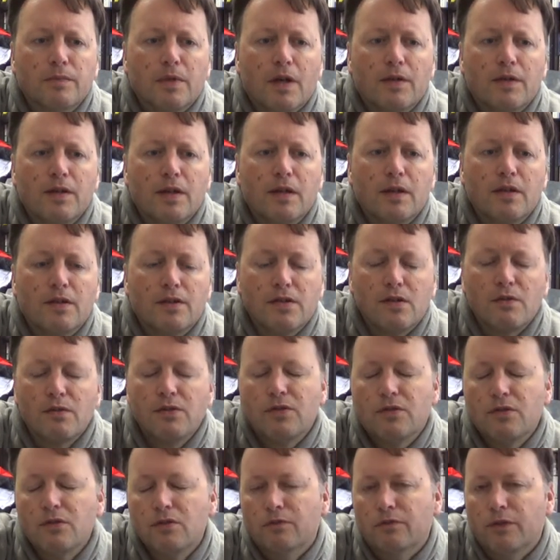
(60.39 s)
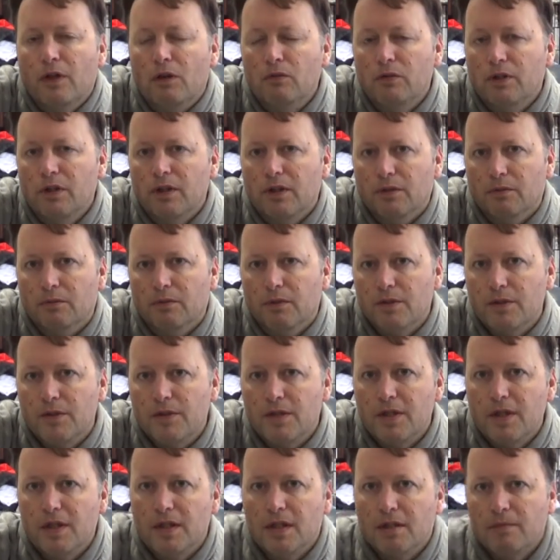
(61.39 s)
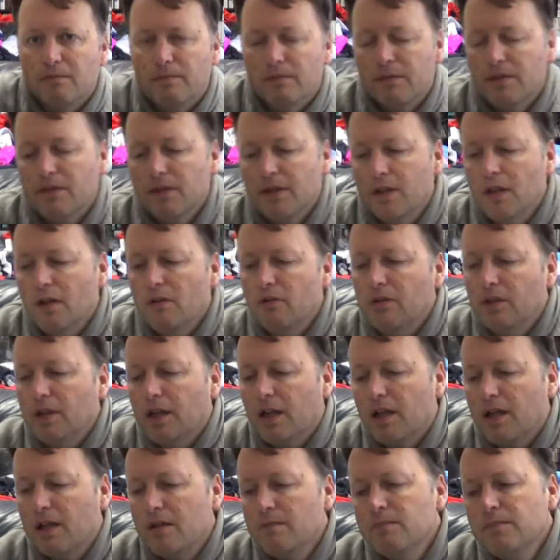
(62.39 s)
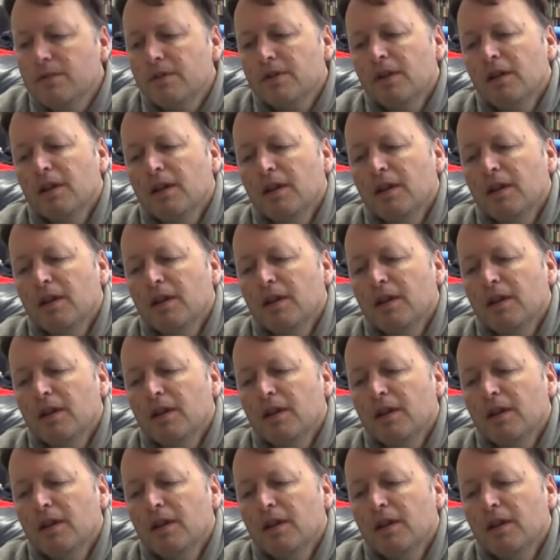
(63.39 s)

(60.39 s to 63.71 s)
think Assault Suit Vulcan was the older games.